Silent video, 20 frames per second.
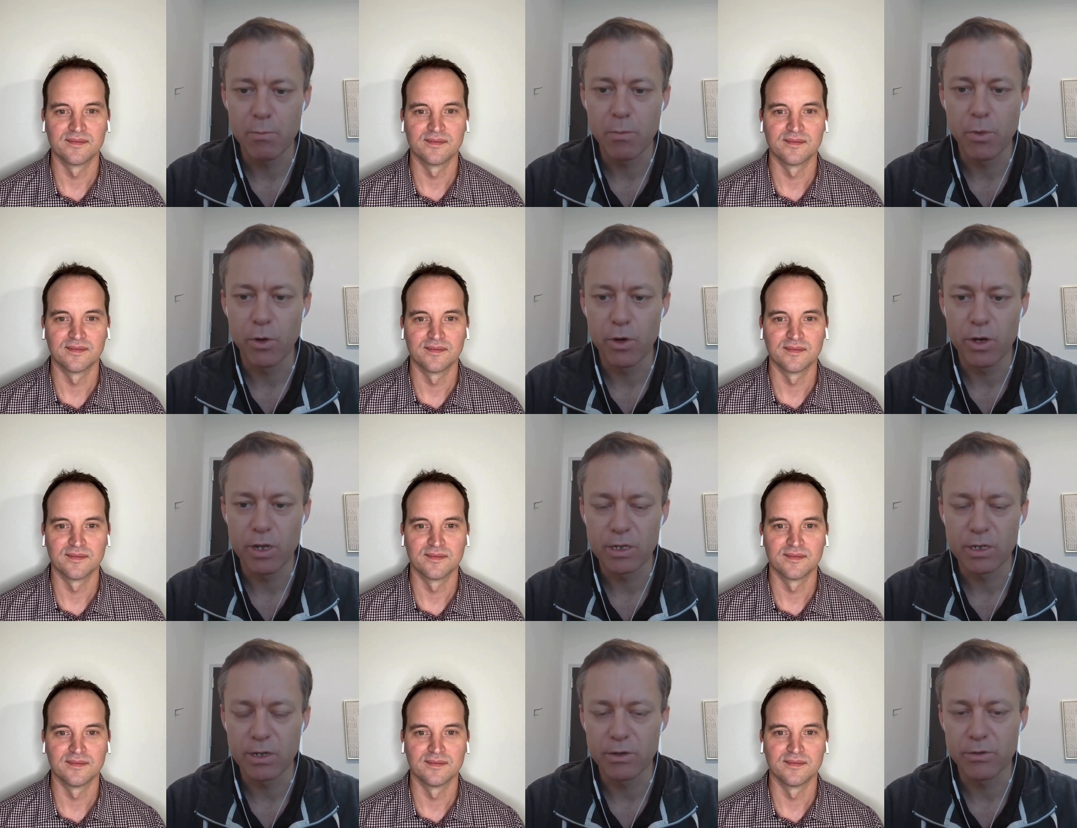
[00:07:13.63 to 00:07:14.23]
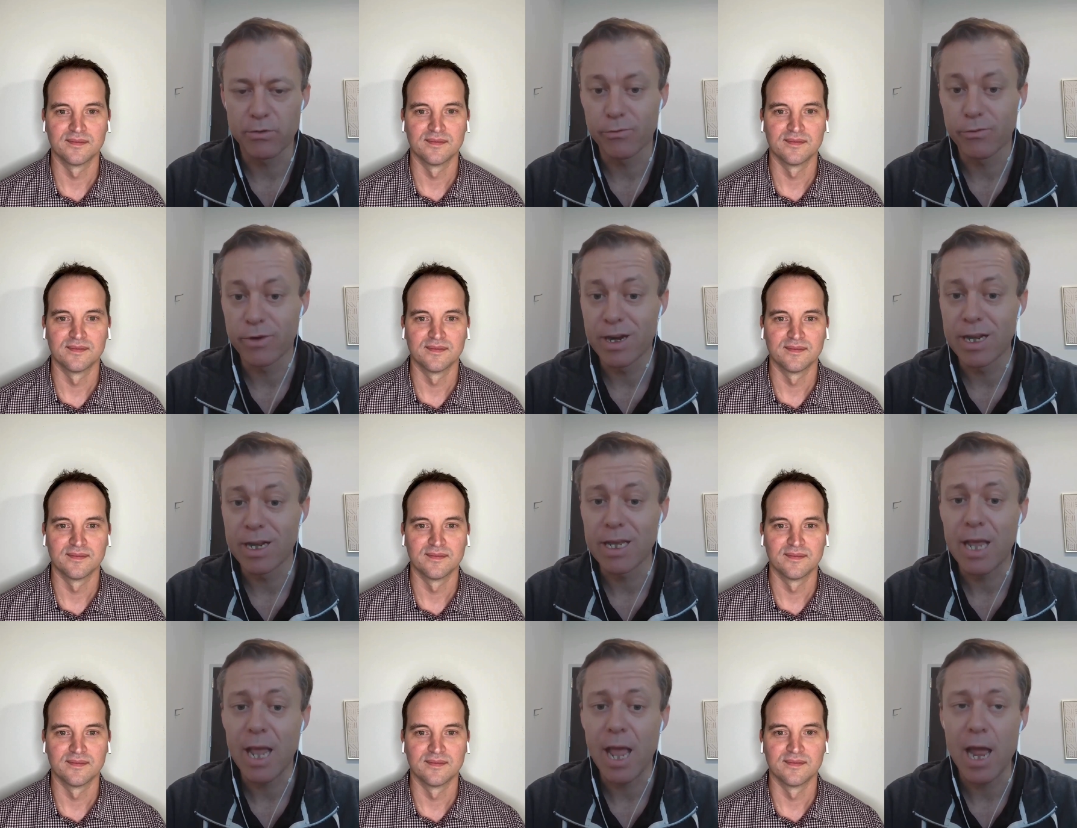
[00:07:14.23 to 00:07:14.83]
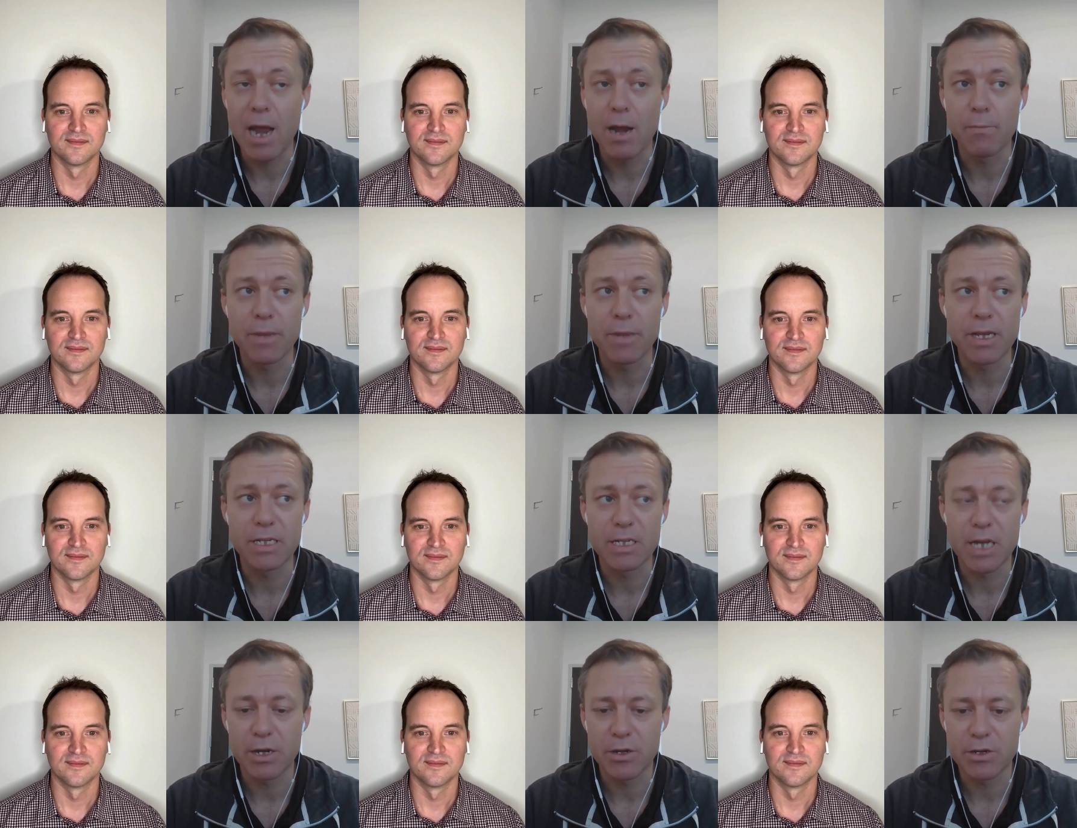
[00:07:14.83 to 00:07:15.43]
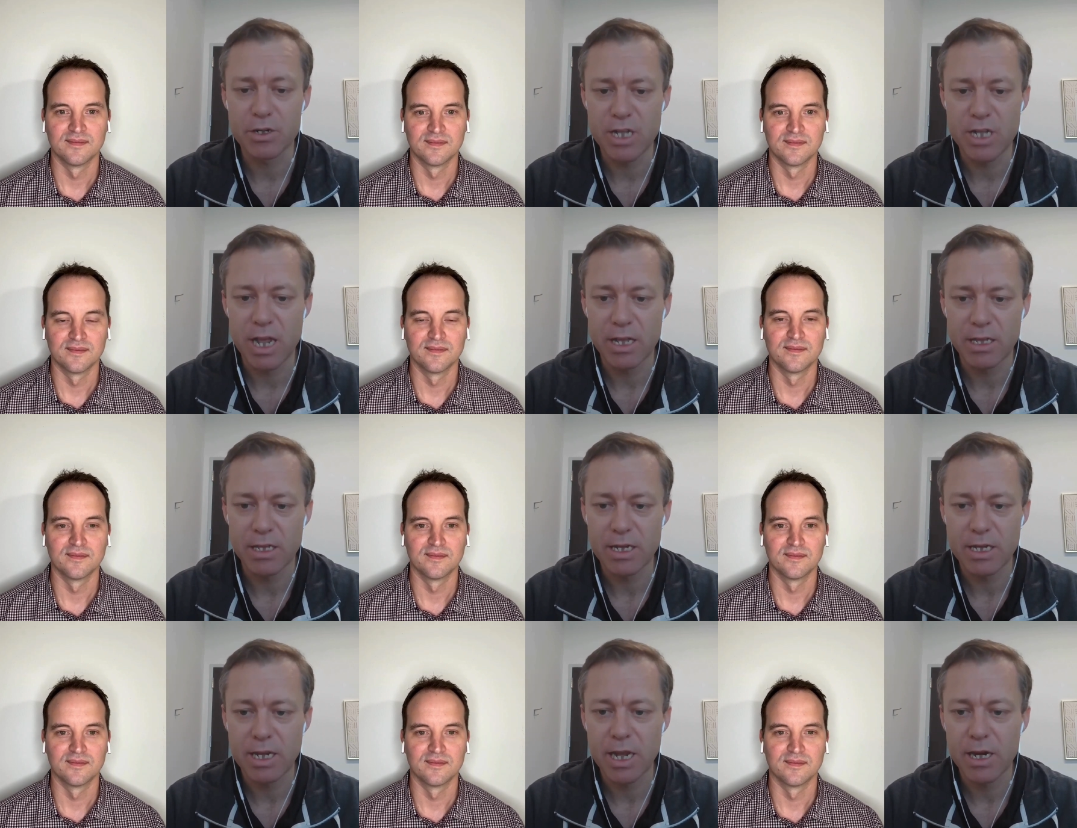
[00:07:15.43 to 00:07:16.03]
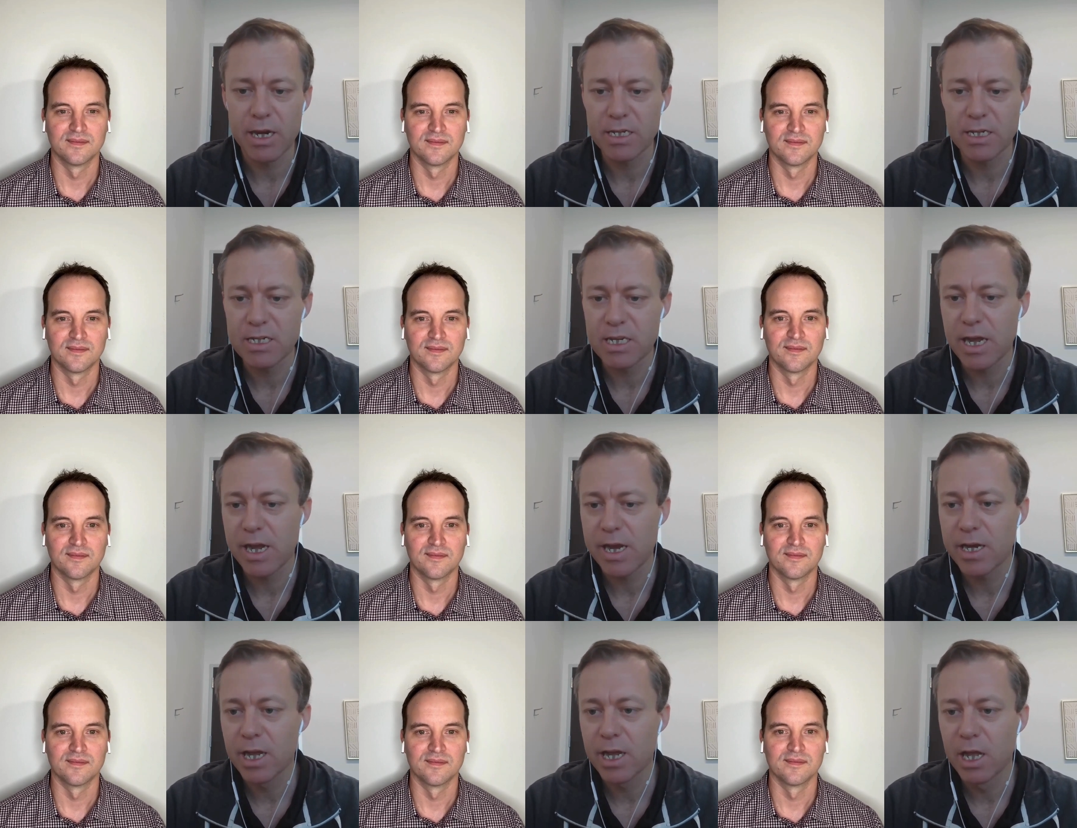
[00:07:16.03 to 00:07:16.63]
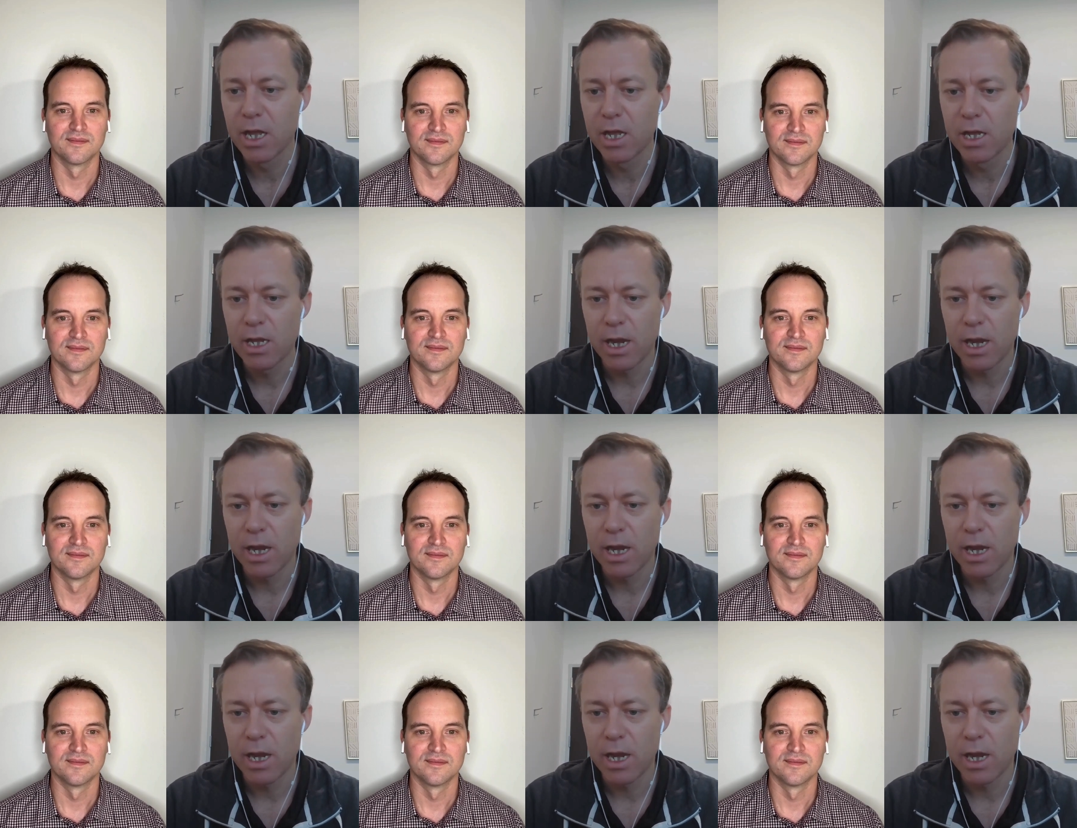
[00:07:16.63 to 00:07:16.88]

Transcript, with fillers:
Speaker 1: important it really can be to understand the accounting side.